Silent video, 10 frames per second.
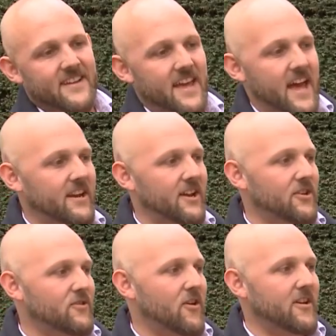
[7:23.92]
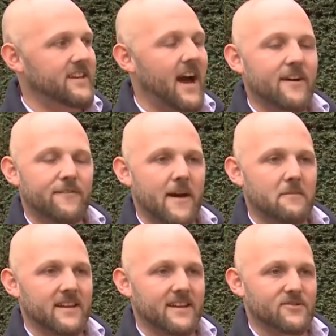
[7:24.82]
And uh, you've got a young
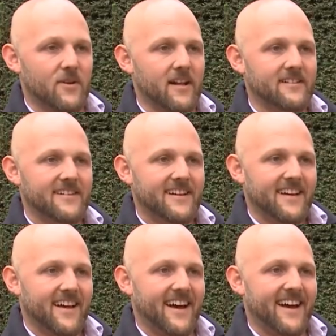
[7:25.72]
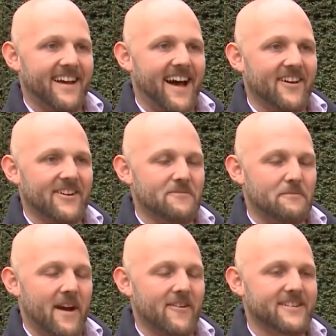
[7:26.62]
family as well uh, out in
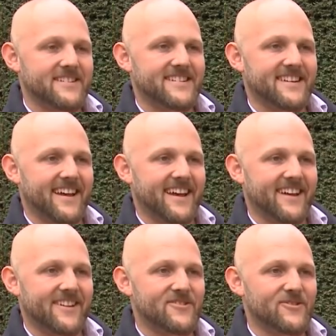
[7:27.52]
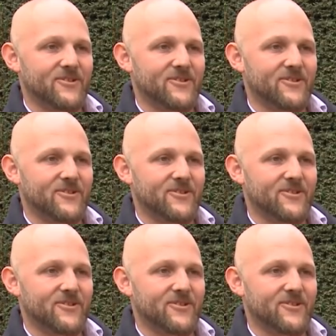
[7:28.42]
Paris, uh, two